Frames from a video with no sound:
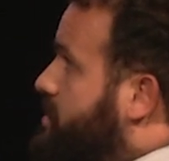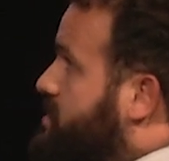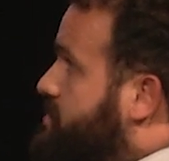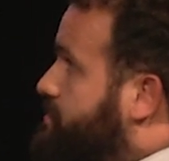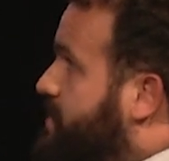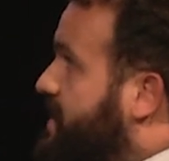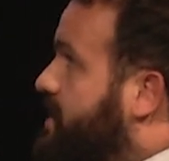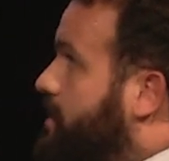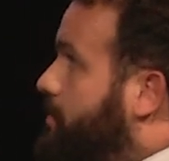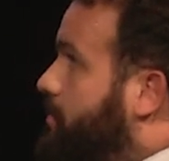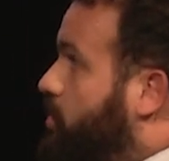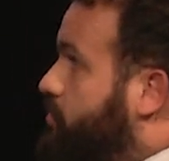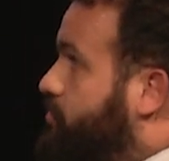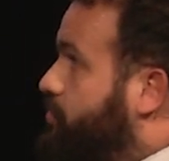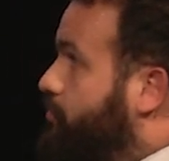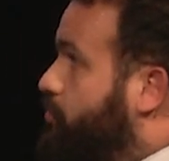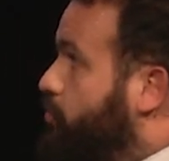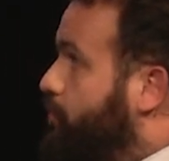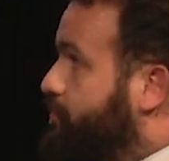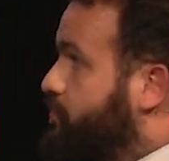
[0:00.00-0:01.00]
Speaking about
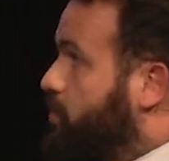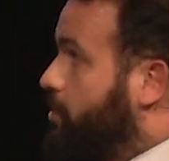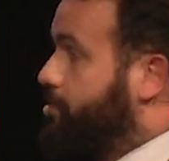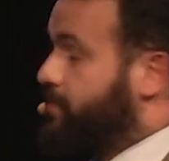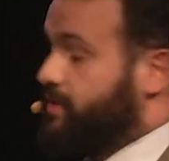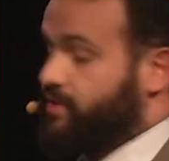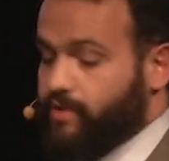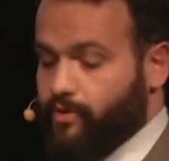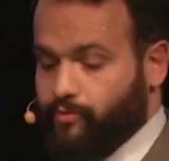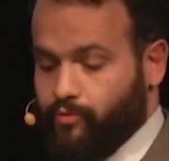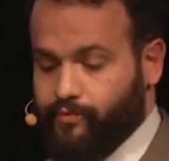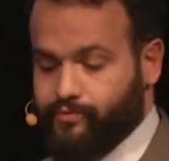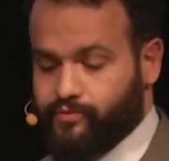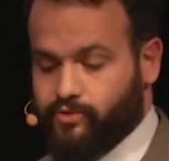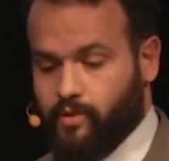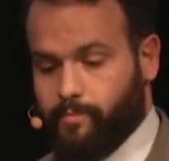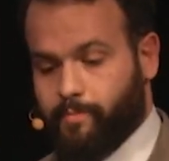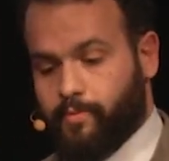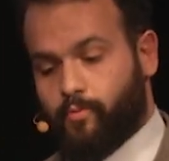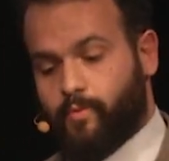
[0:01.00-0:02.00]
the rooftop, in the
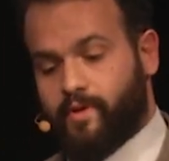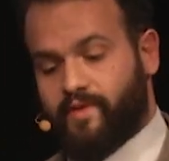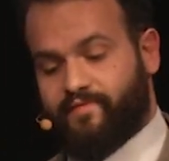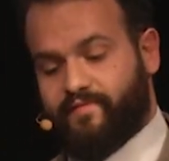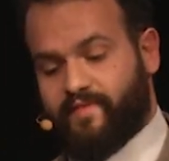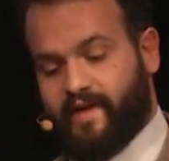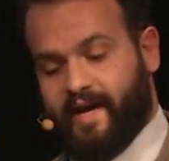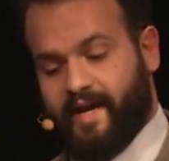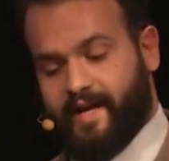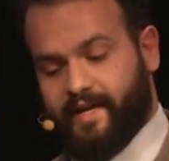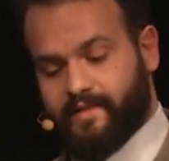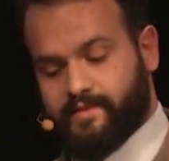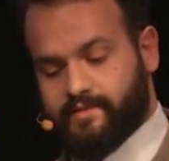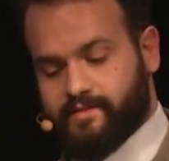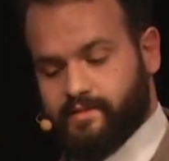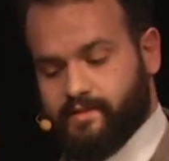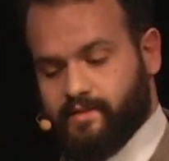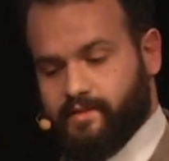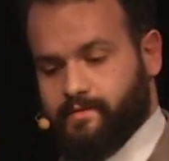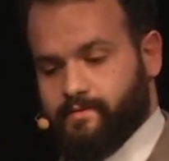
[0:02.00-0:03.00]
rooftop we
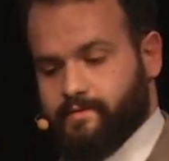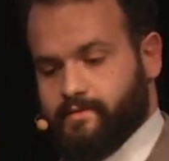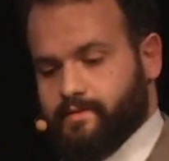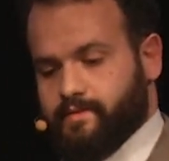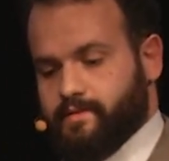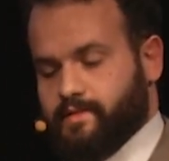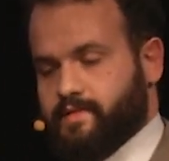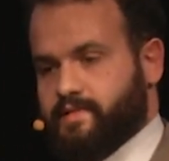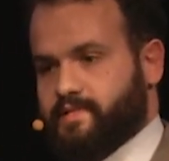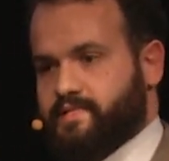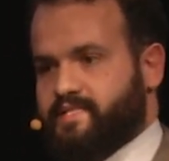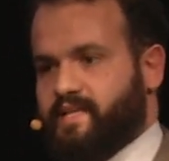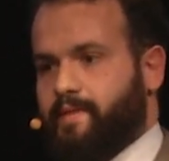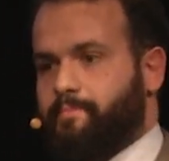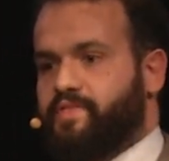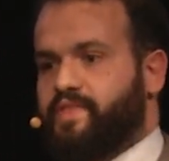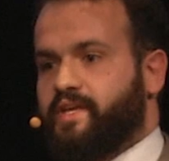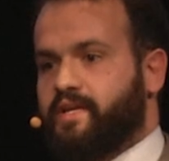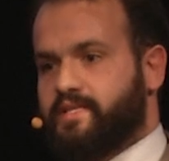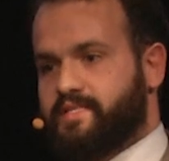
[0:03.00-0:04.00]
find
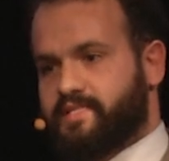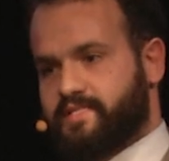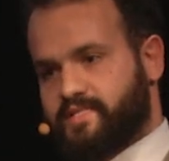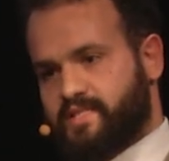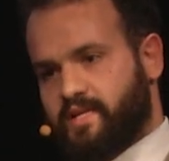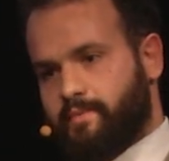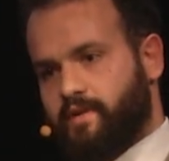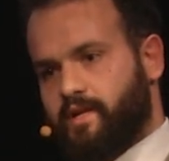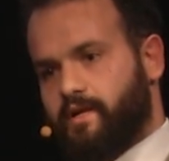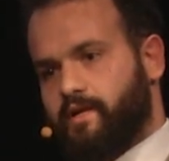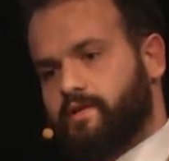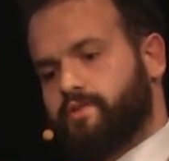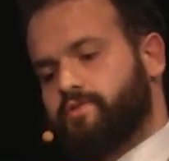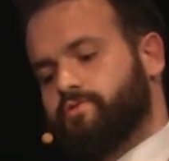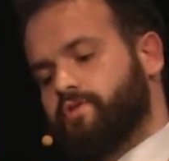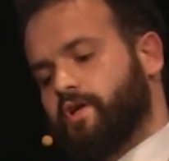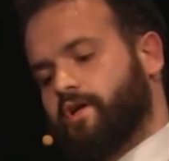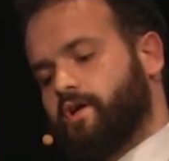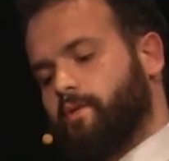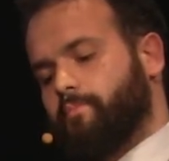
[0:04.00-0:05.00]
something similar
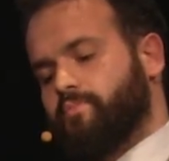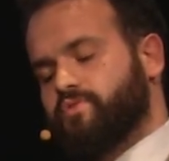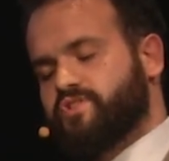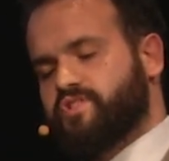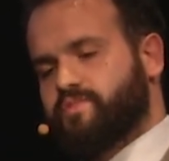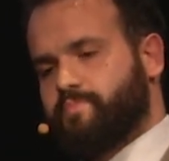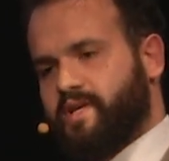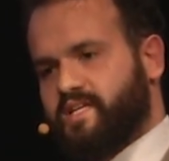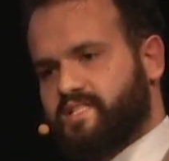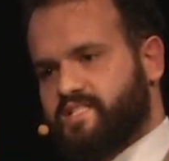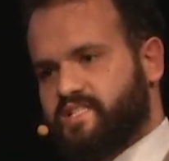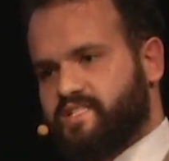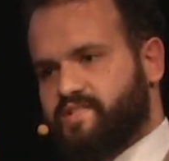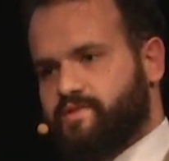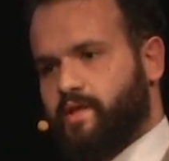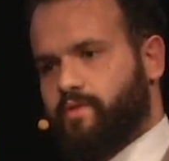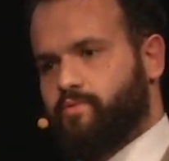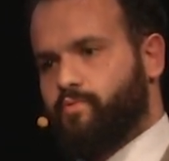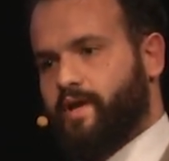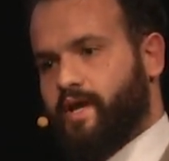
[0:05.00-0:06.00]
to the common spaces
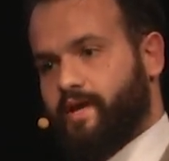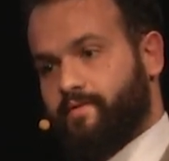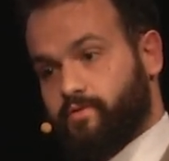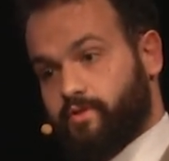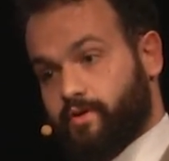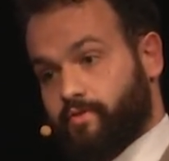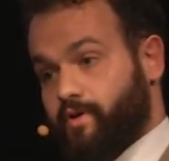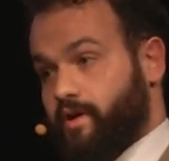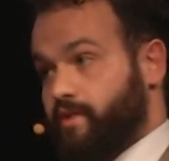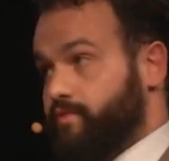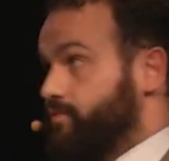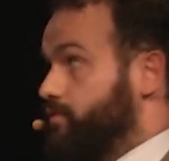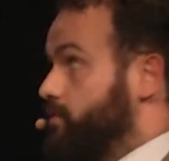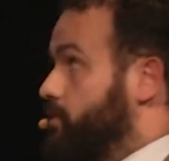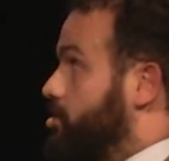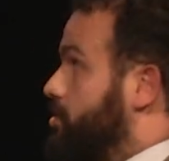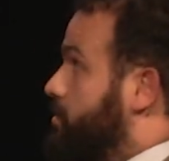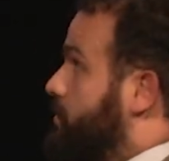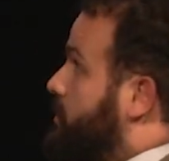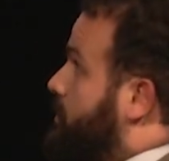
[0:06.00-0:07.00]
that we have on the ground floor.